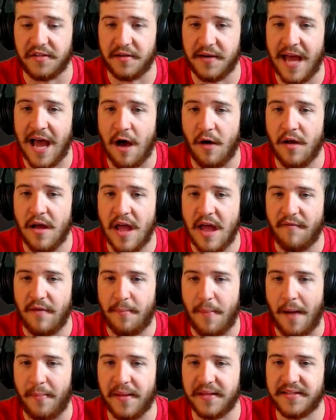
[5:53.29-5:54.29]
So now, if I
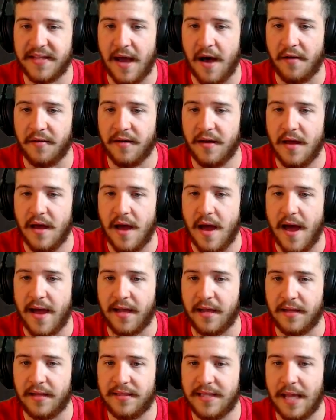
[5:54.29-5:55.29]
pop this down, I
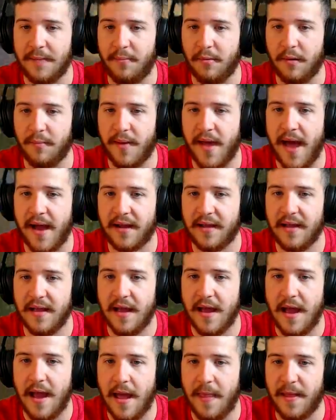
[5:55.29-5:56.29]
can teleport back
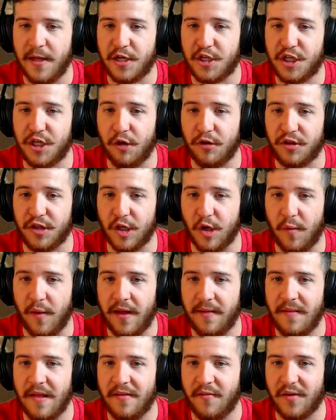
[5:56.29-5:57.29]
and then shoot through
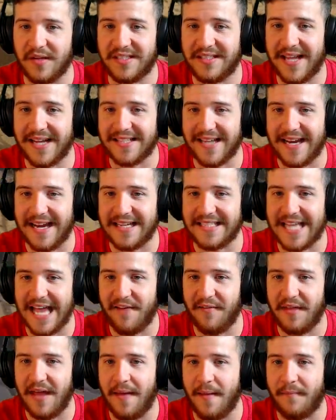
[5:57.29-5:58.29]
it for
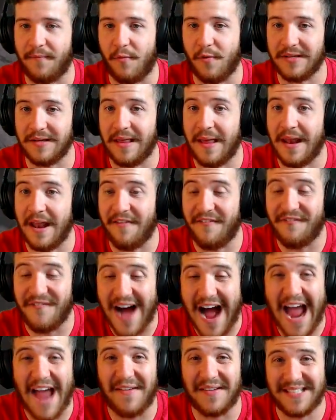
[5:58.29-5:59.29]
687 and then
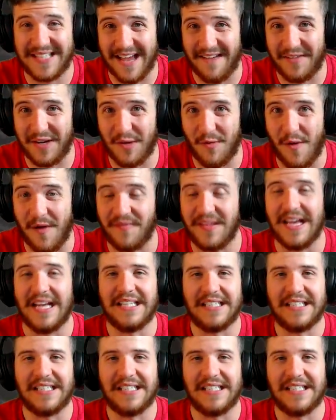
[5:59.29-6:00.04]
571.